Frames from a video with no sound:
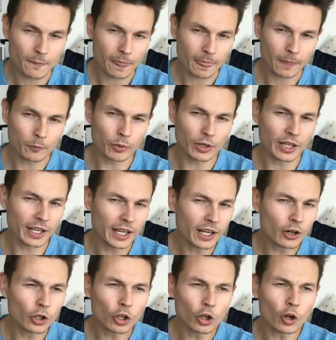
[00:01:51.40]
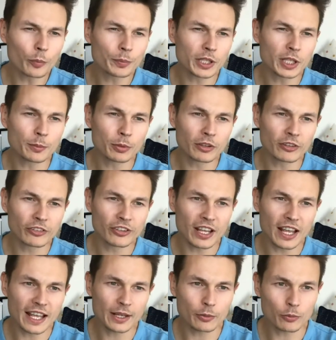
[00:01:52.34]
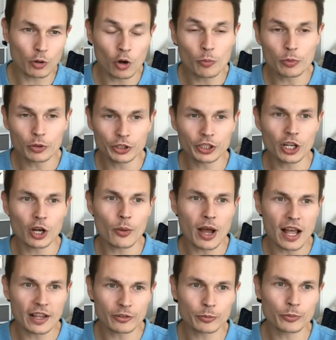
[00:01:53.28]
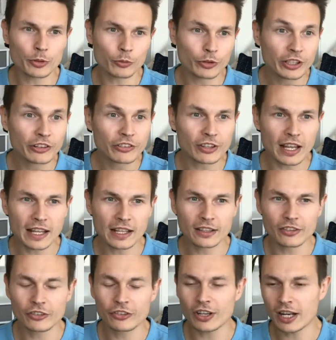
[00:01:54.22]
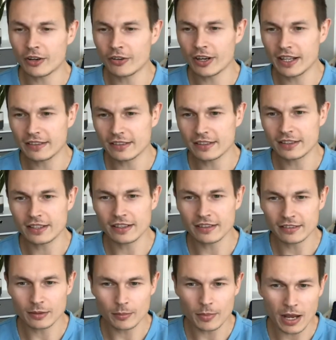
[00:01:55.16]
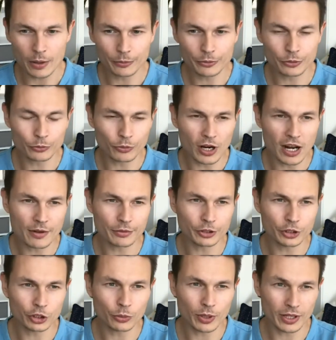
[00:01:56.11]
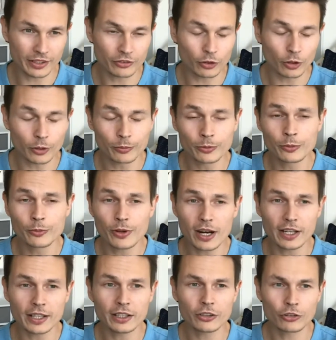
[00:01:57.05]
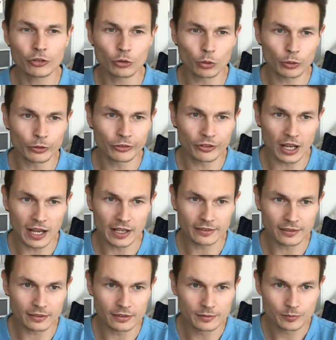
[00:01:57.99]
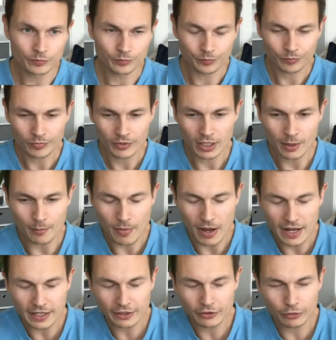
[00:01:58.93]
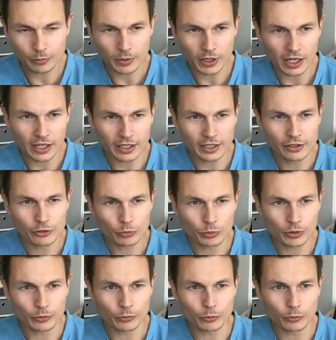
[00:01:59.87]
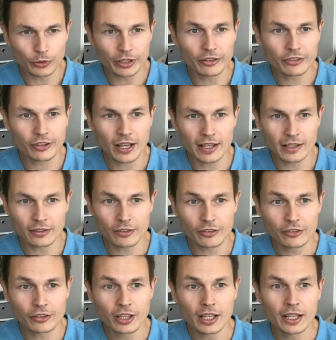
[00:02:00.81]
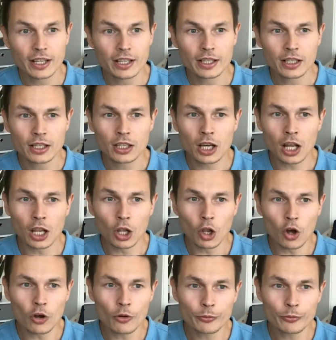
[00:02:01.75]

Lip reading: But I hear a lot of people say, oh, but Adam, the resends generated this amount of revenue, and it's often very short-sighted. In my experience with resends, a lot of